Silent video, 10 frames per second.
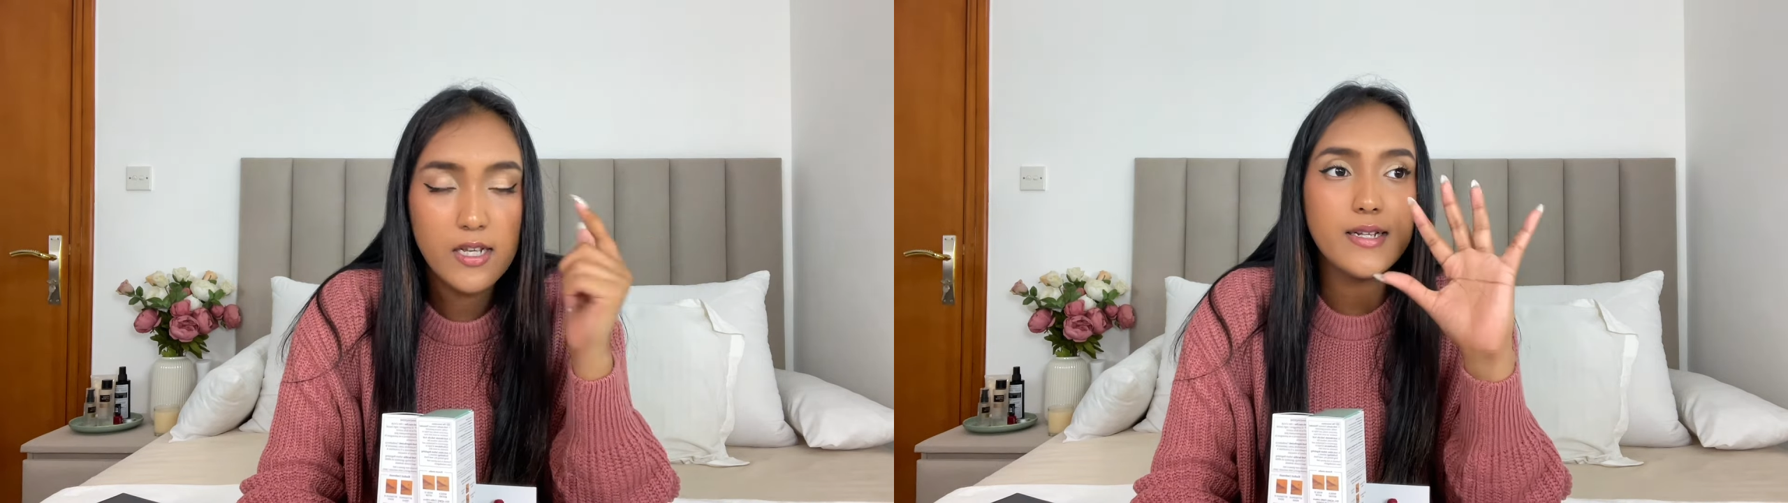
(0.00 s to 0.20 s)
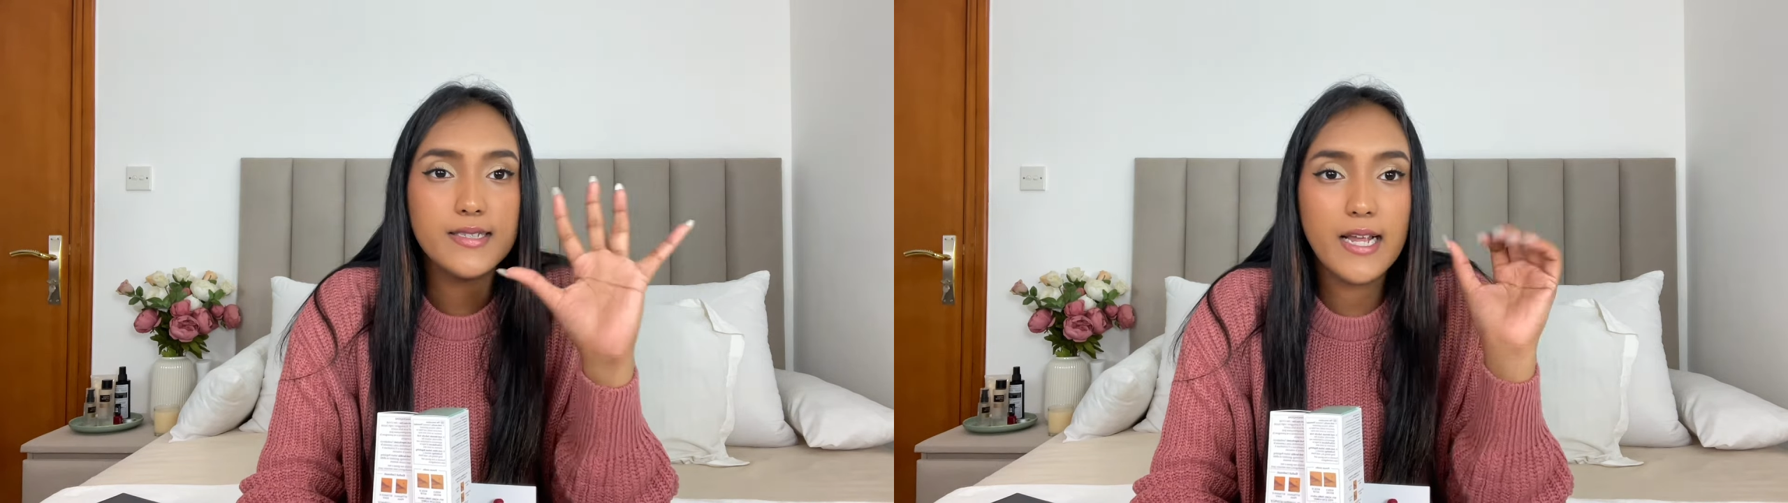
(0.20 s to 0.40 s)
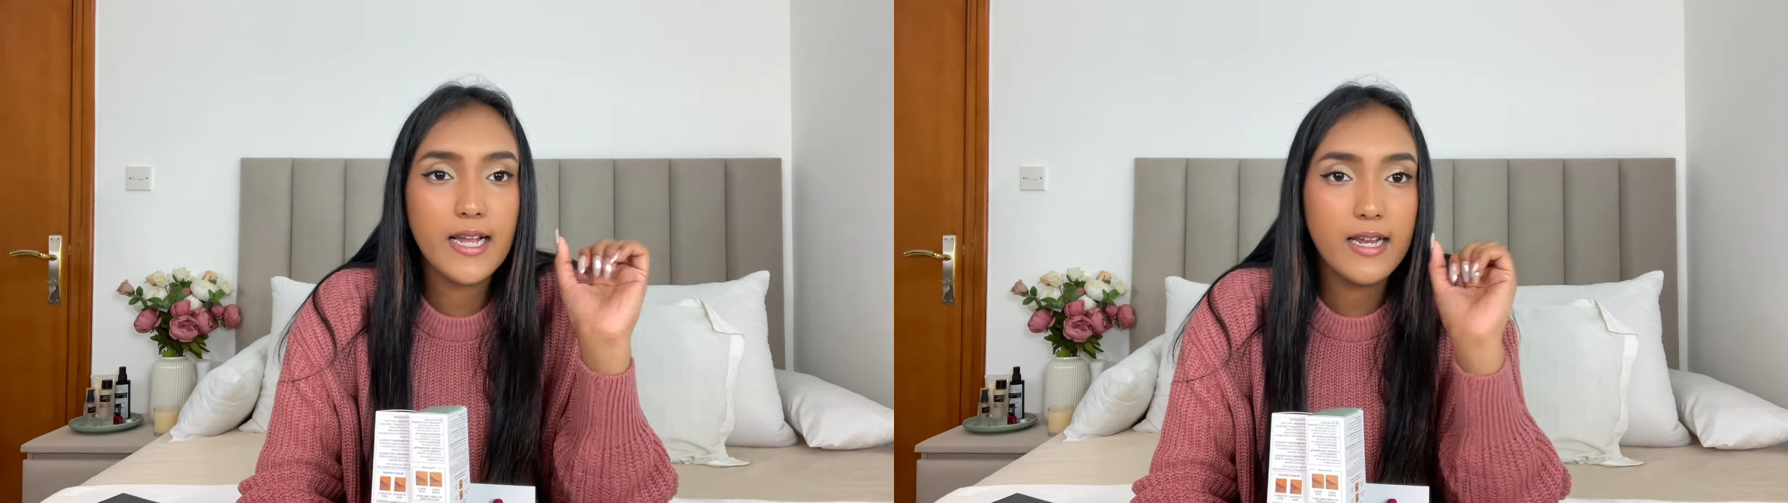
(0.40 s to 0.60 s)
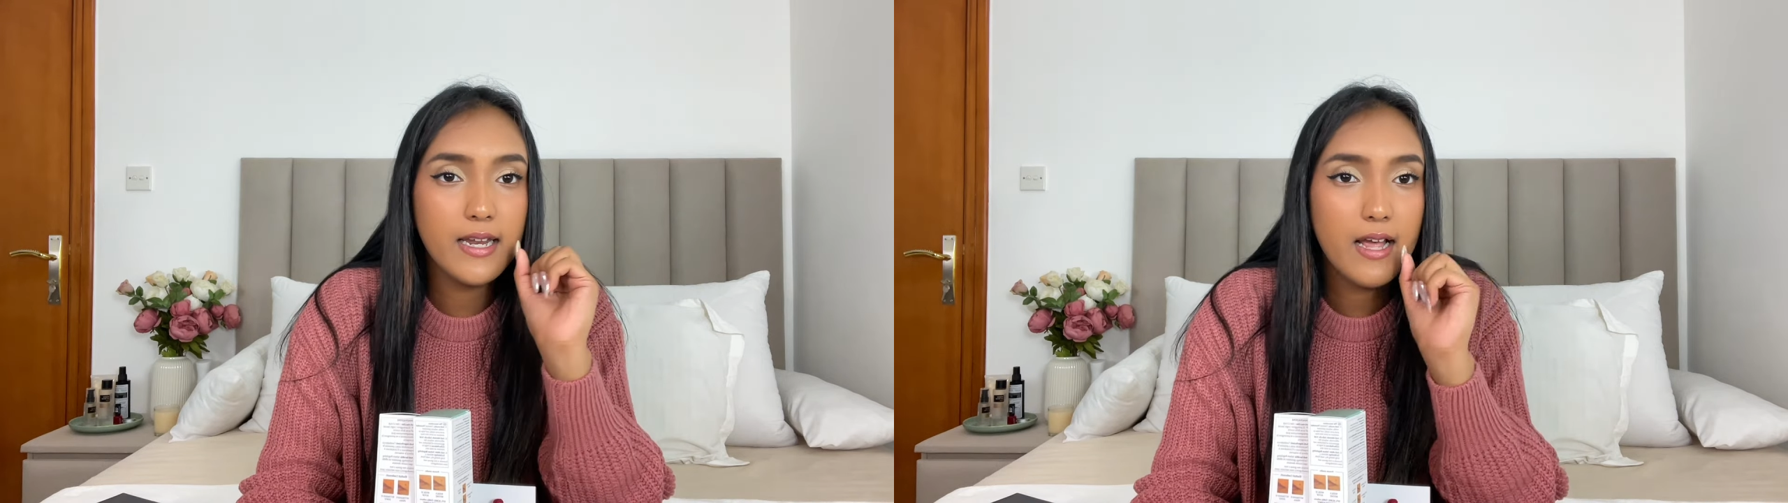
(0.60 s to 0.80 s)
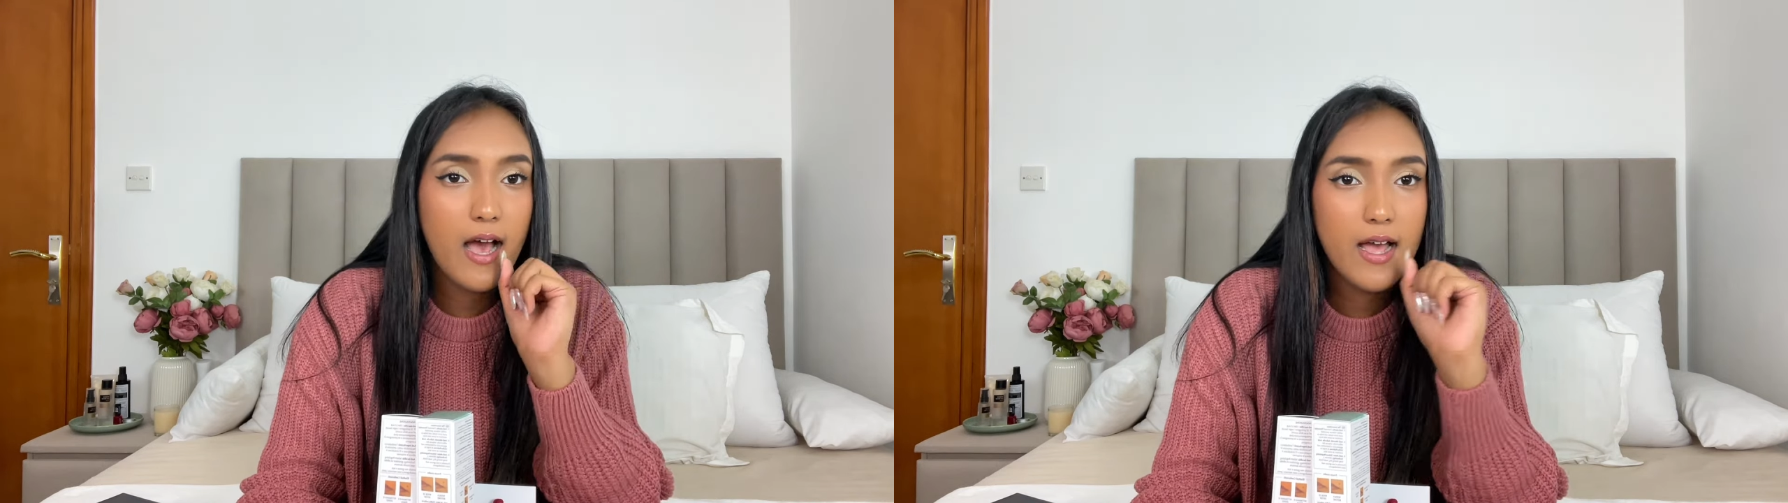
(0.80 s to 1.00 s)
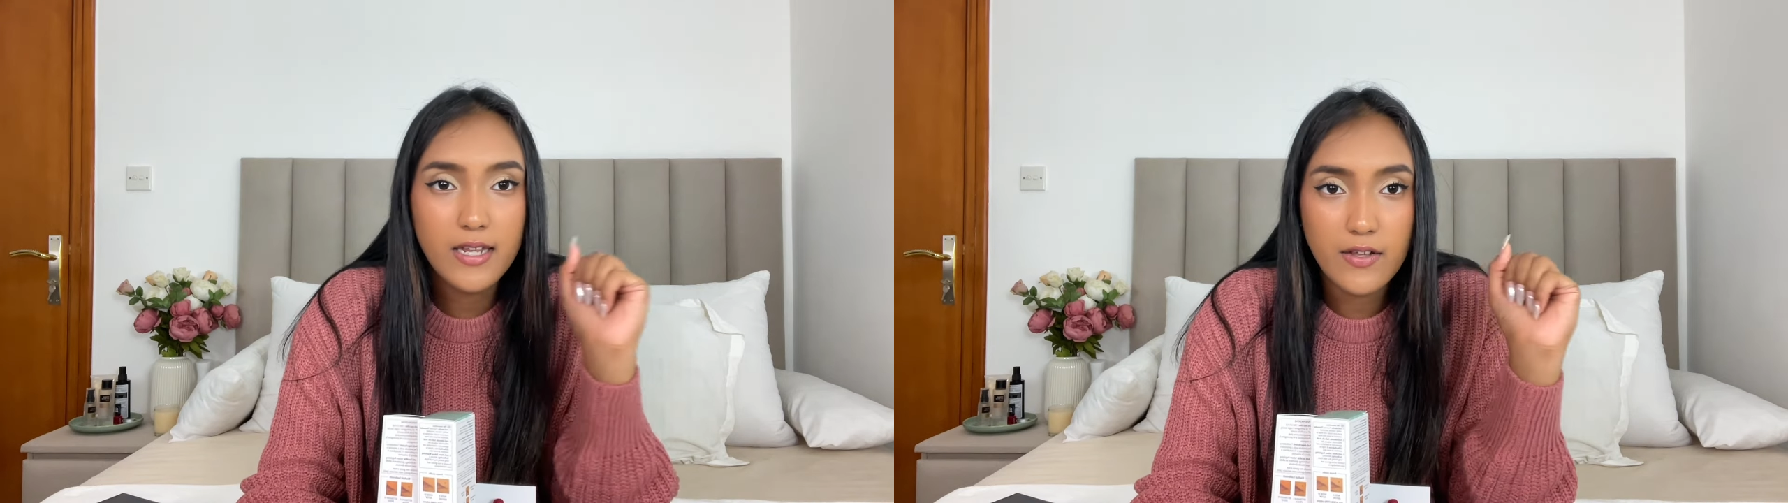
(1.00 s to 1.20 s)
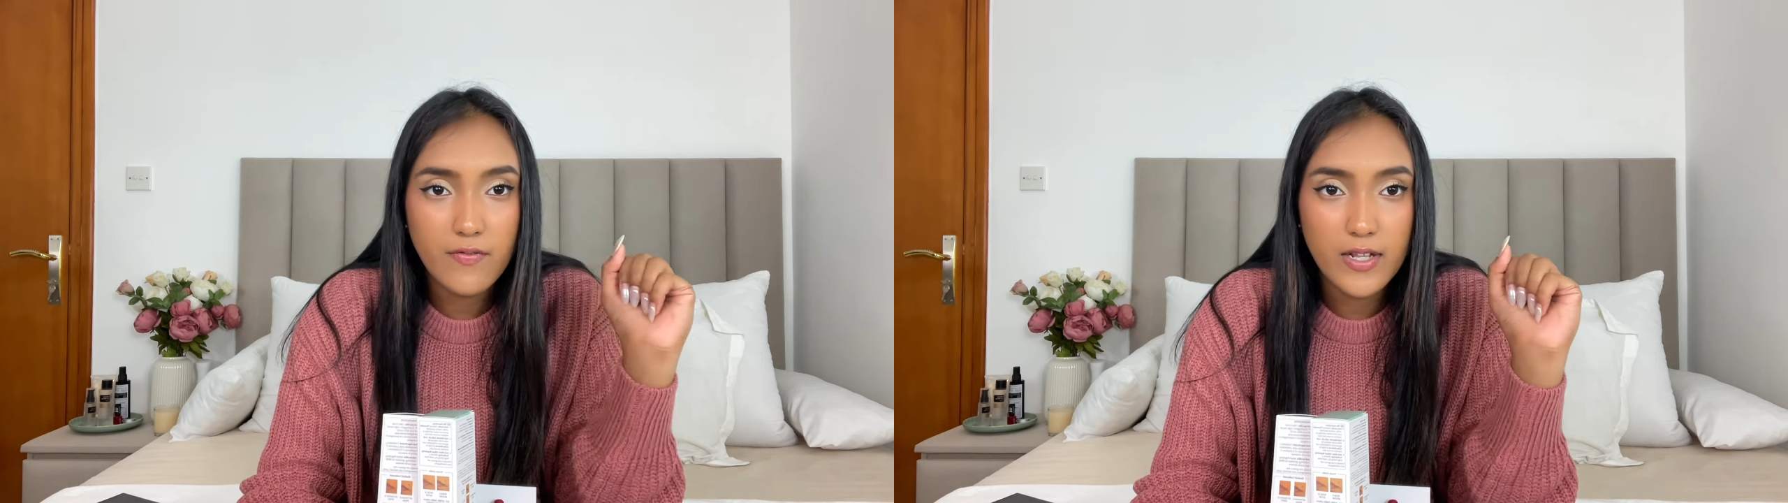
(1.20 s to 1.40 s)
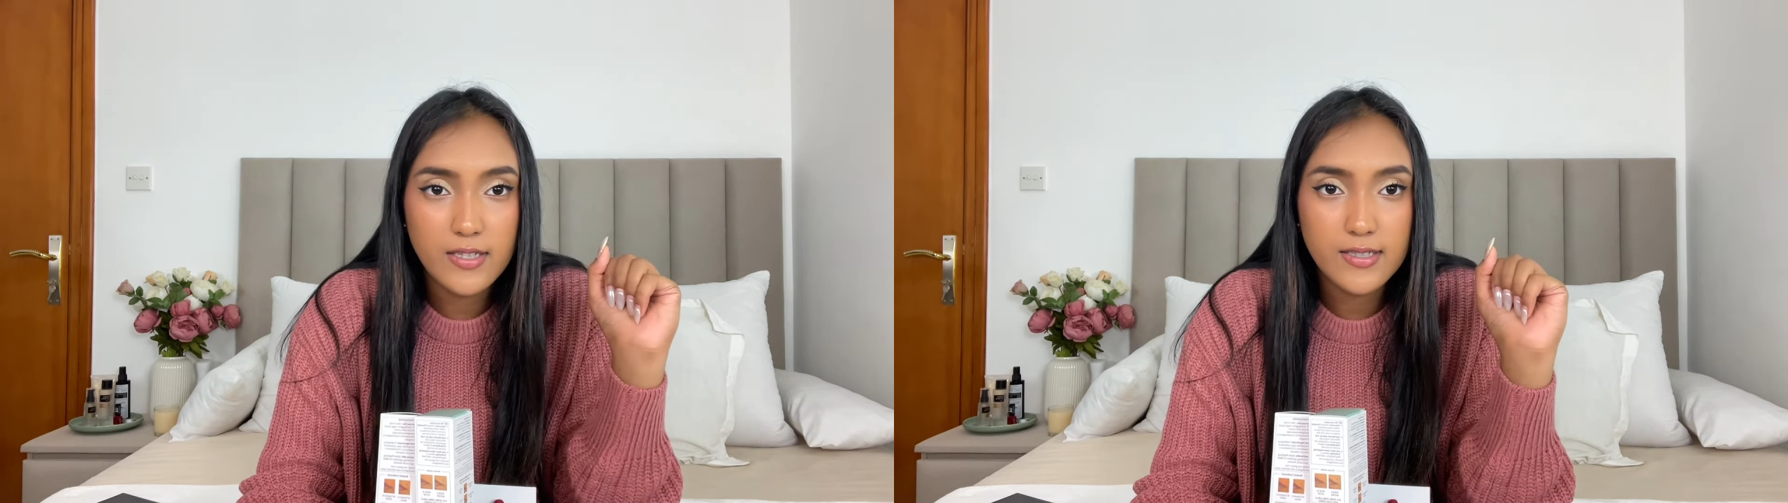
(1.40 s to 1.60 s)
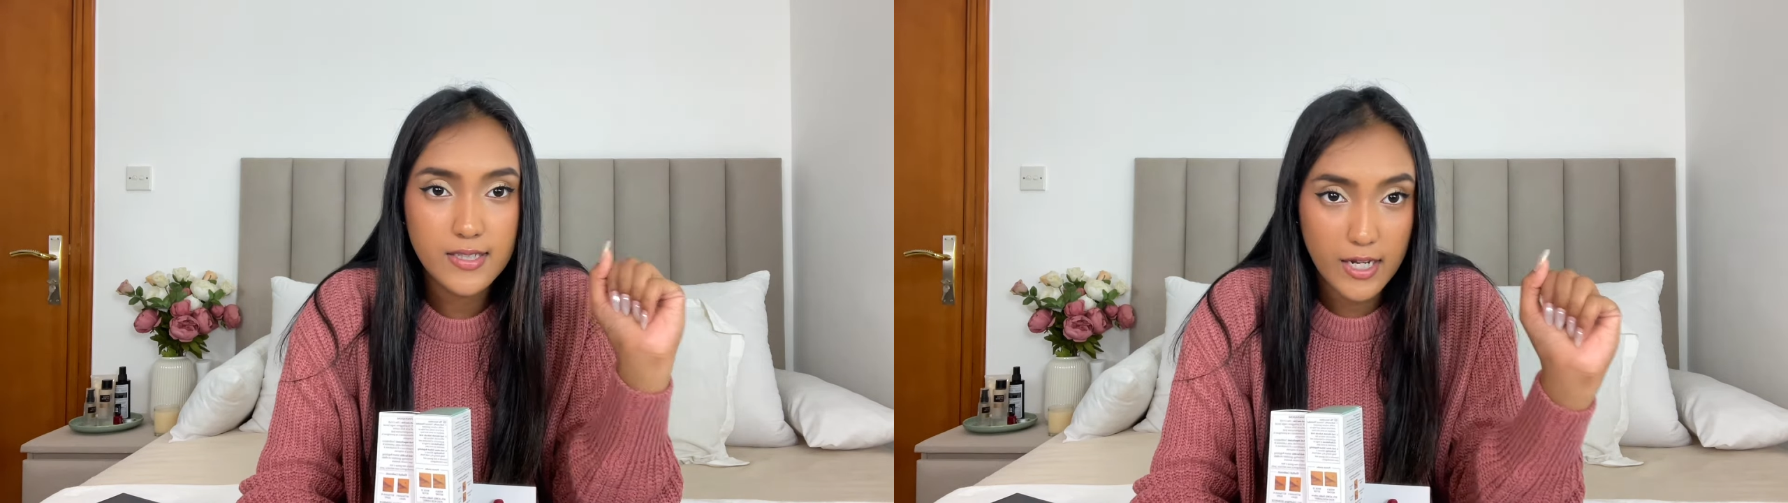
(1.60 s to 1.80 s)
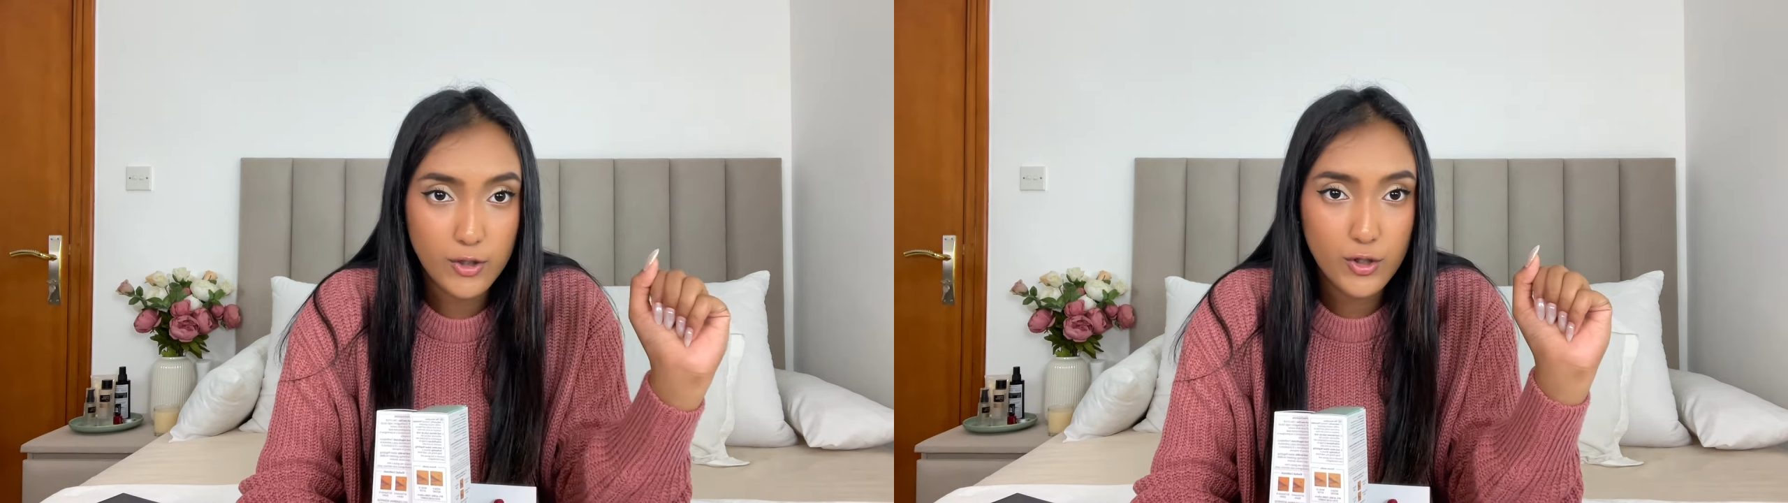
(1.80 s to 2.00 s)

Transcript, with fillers: It's like an uneven skin